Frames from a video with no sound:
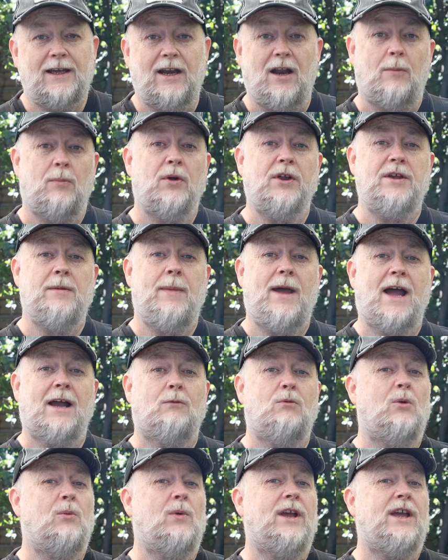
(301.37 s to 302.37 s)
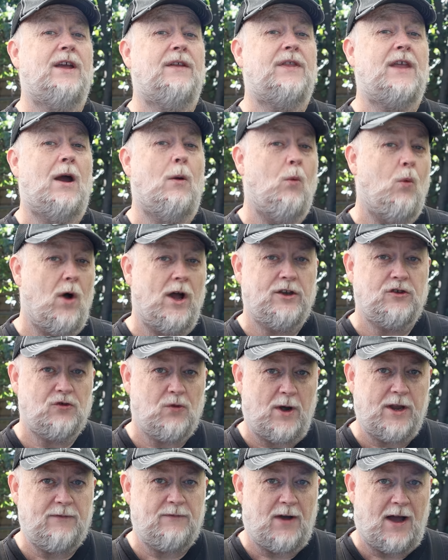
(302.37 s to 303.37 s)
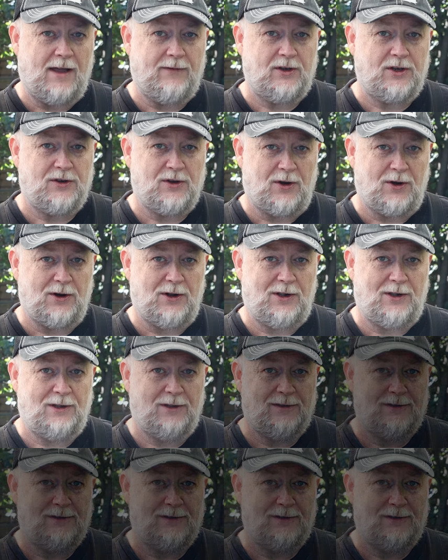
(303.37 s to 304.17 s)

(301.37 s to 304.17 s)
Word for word: and I'll bring you back when we hit that 125 internal.